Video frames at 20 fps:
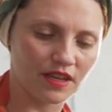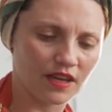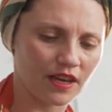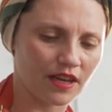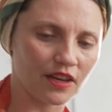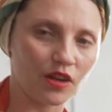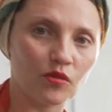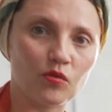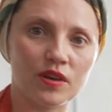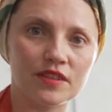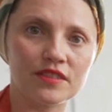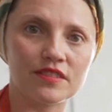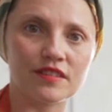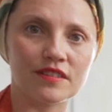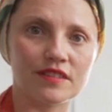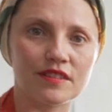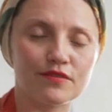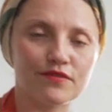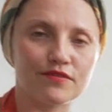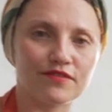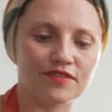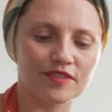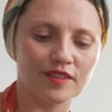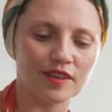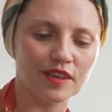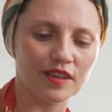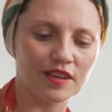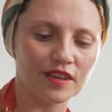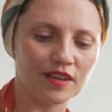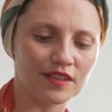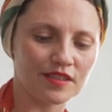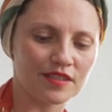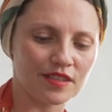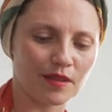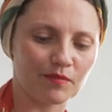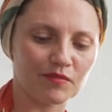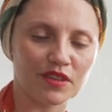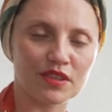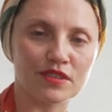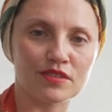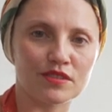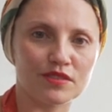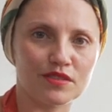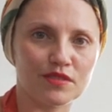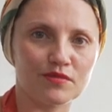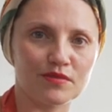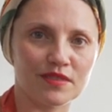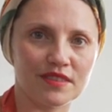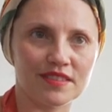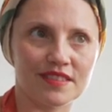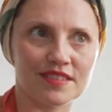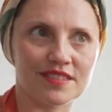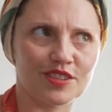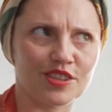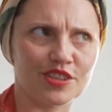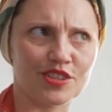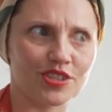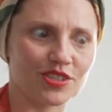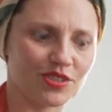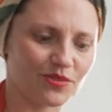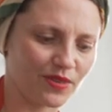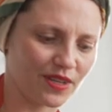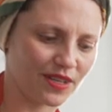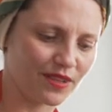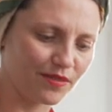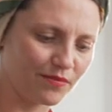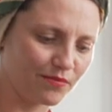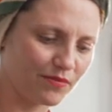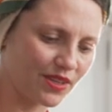And I wonder if it's something to do with this dish as well